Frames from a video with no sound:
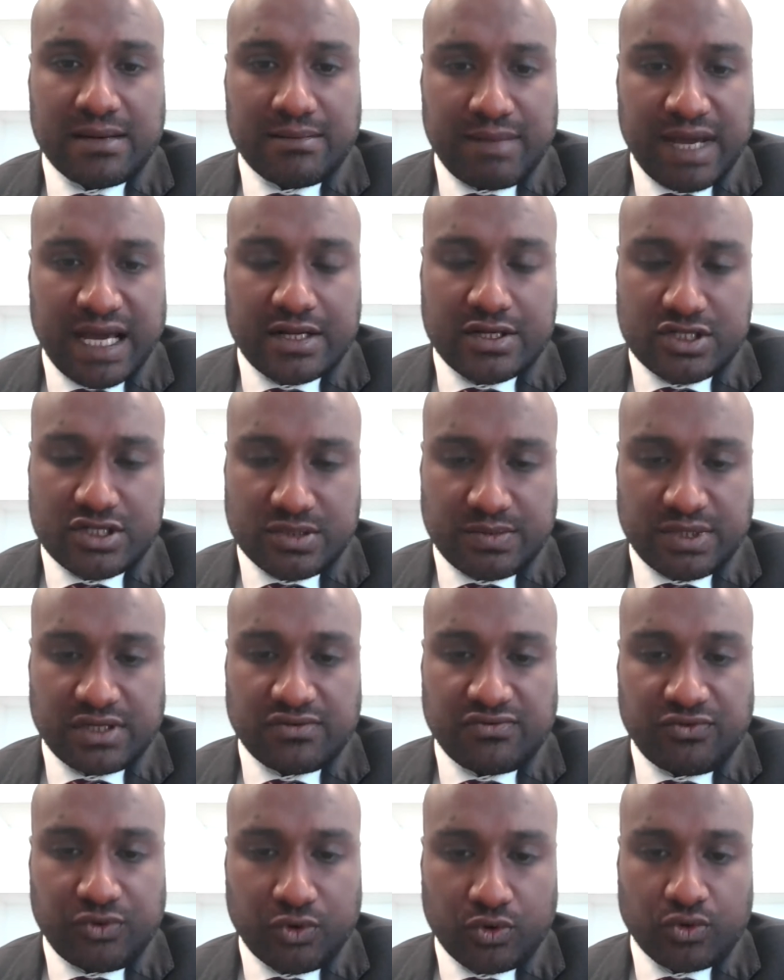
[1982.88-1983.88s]
and
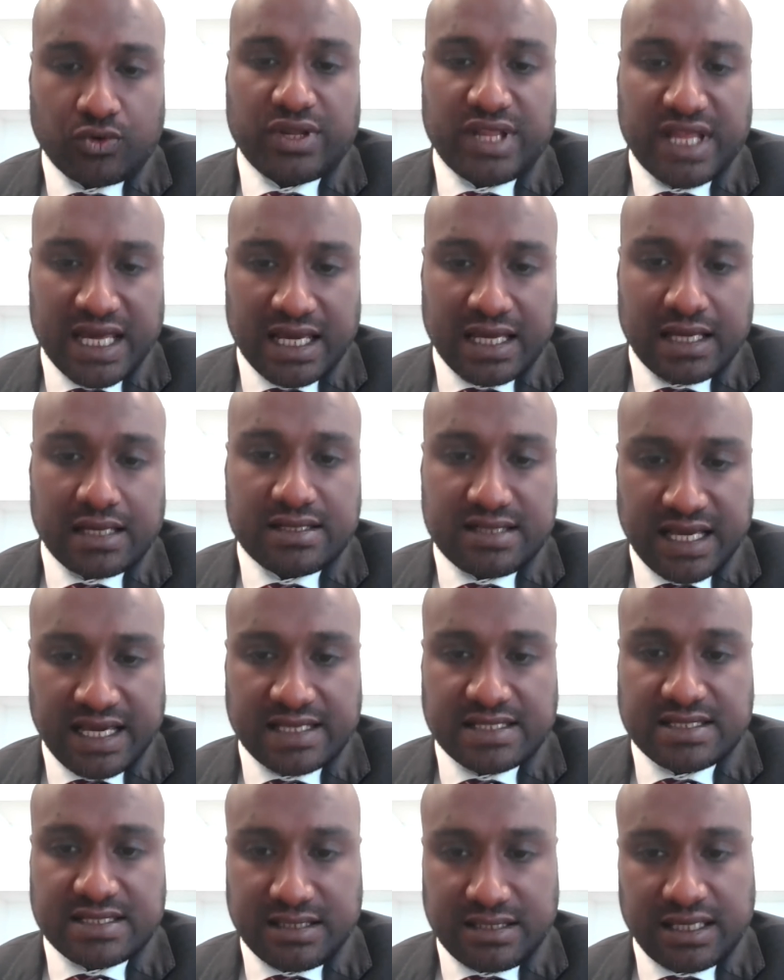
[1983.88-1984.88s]
management for their
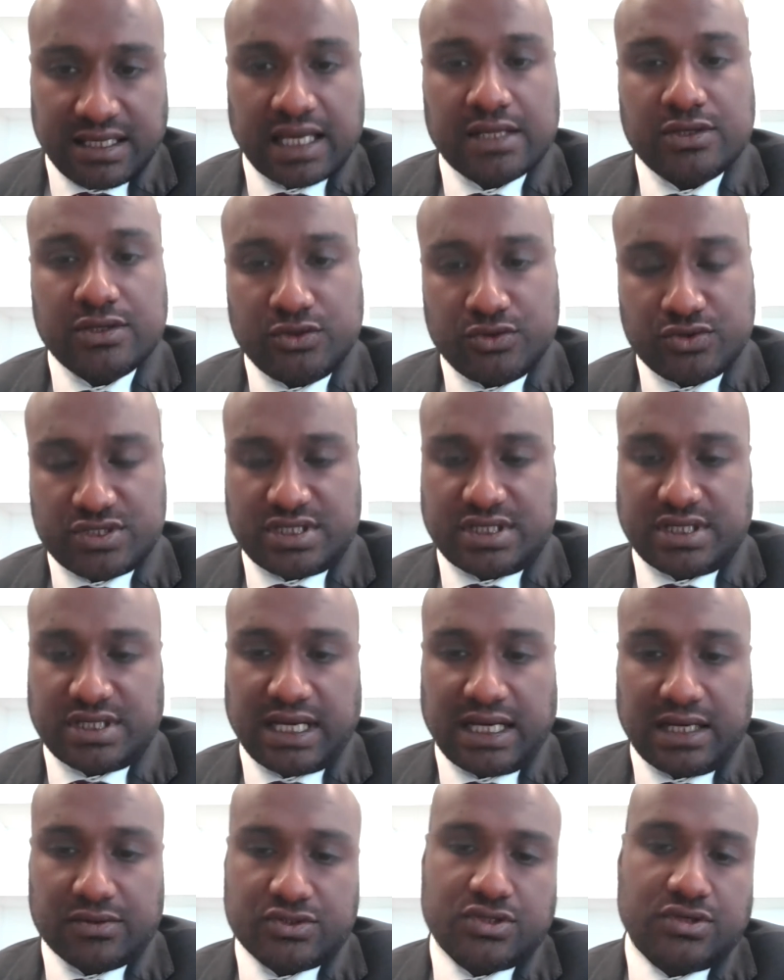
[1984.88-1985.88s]
data and user
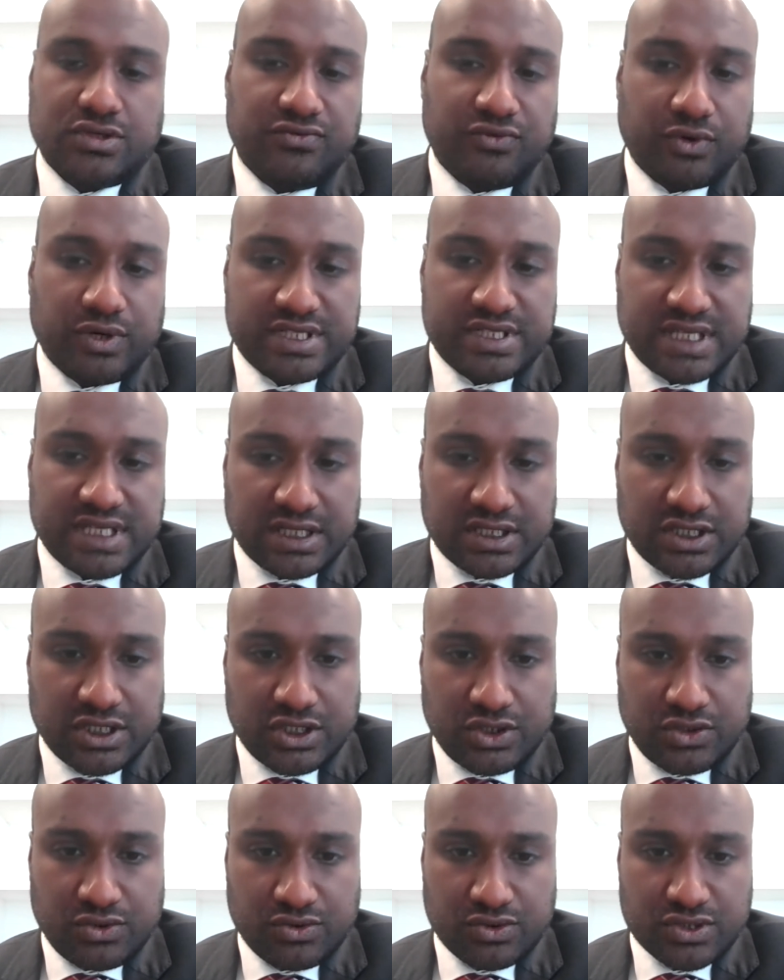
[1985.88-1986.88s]
accounts to avoid such
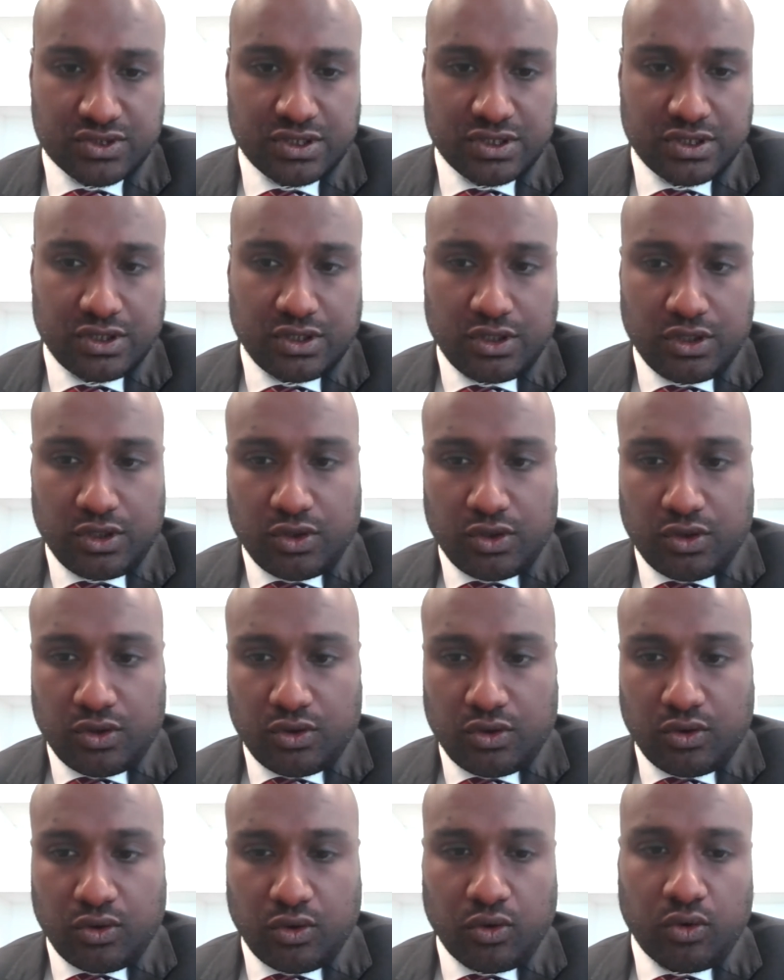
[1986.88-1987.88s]
issues.
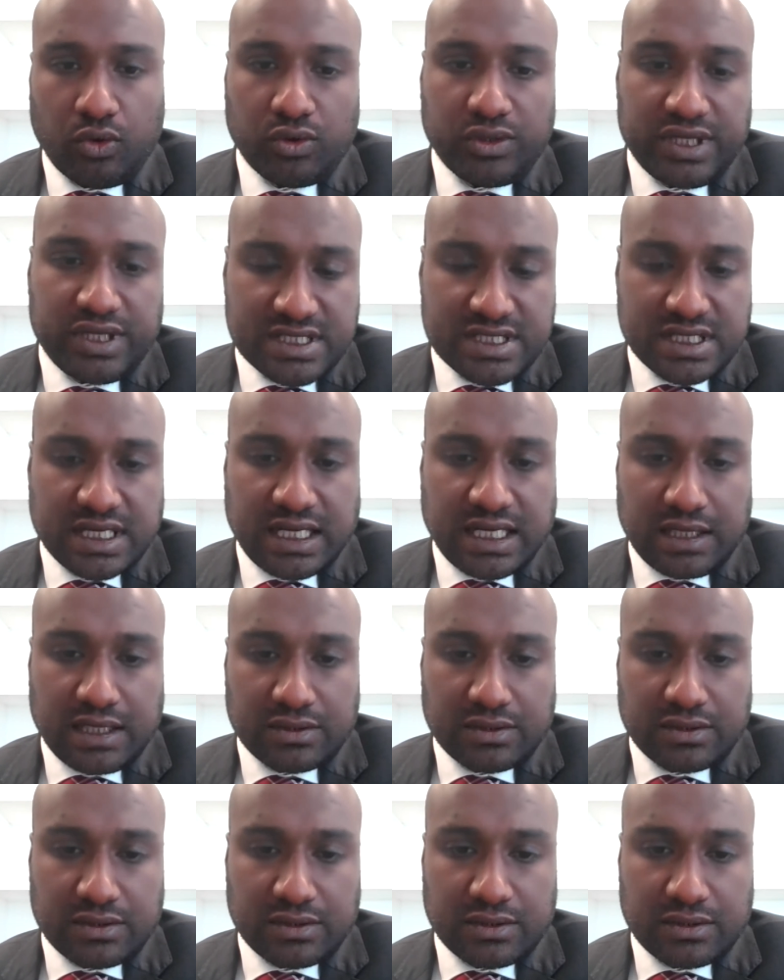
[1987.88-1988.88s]
All these
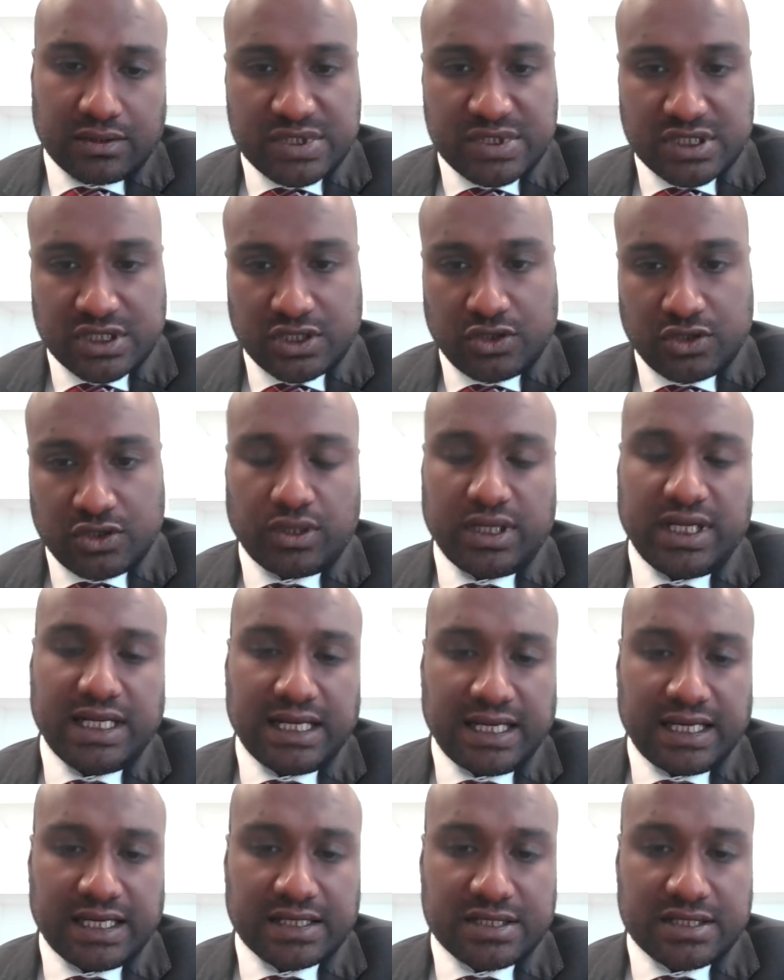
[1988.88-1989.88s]
accounts should be securely
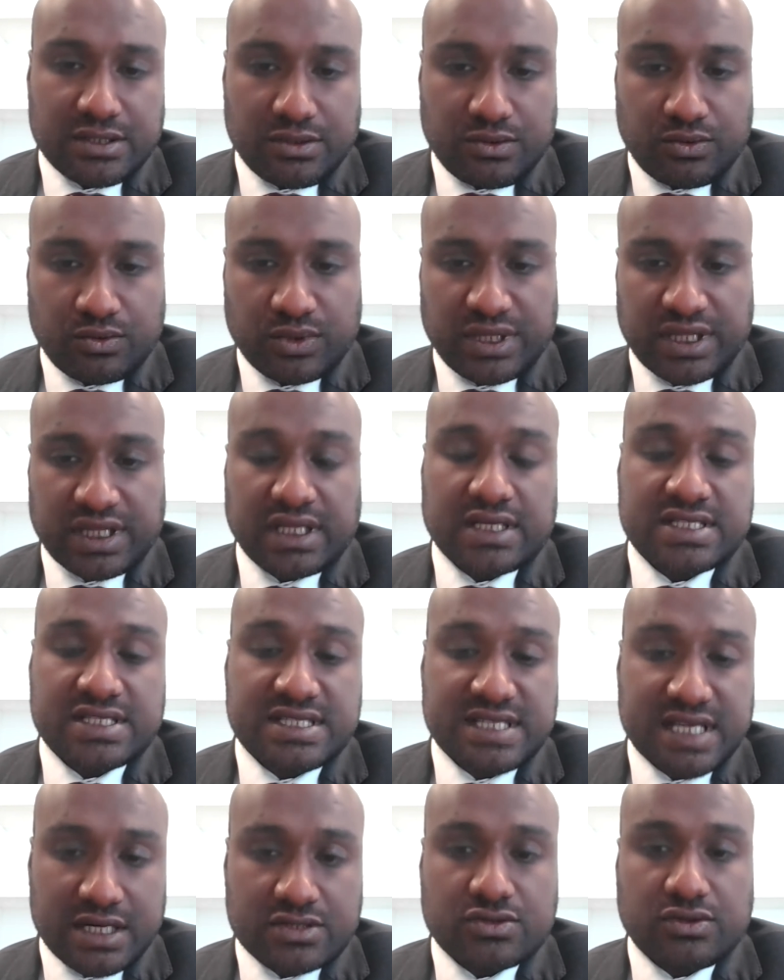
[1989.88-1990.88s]
linked with a
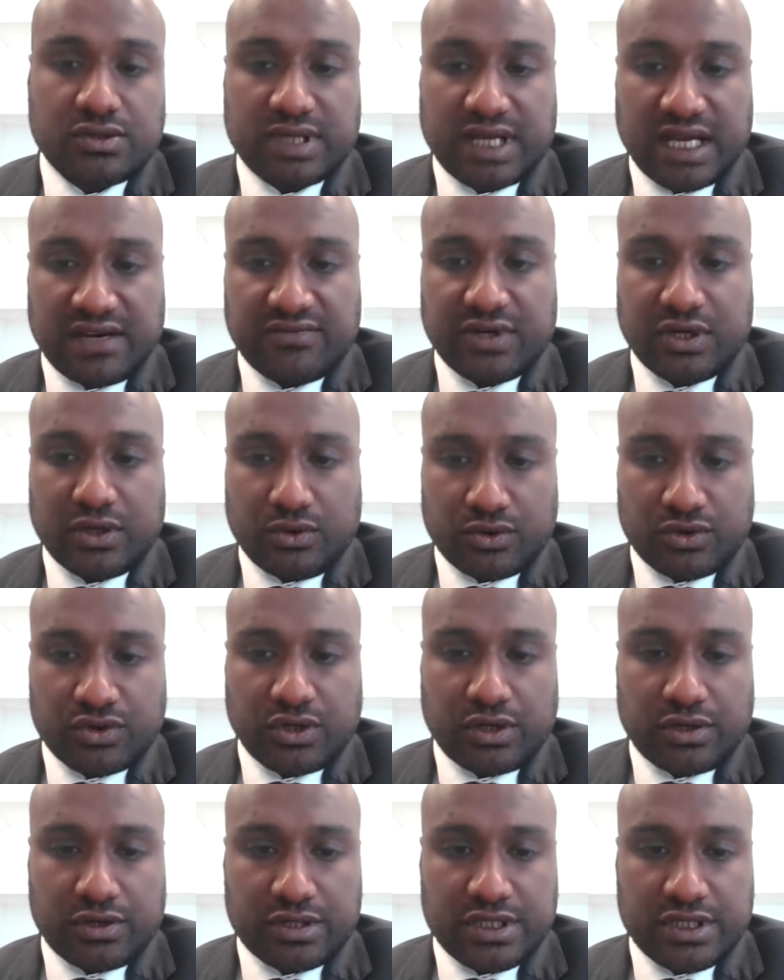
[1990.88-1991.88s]
central governing
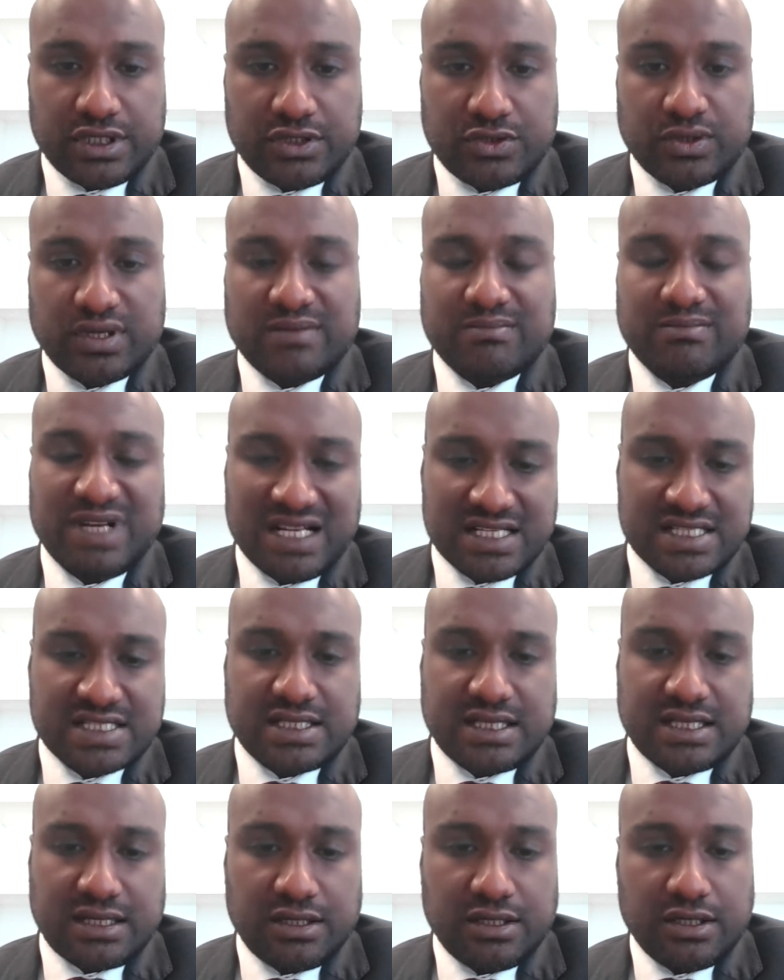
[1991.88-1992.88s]
authority to
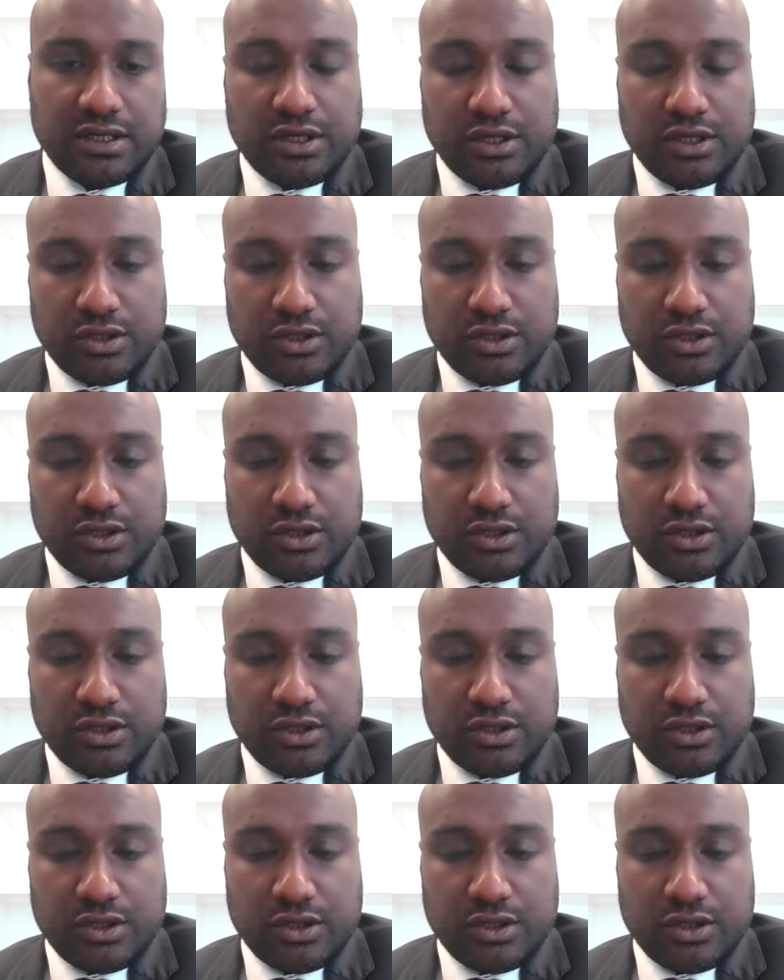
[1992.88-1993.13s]
administer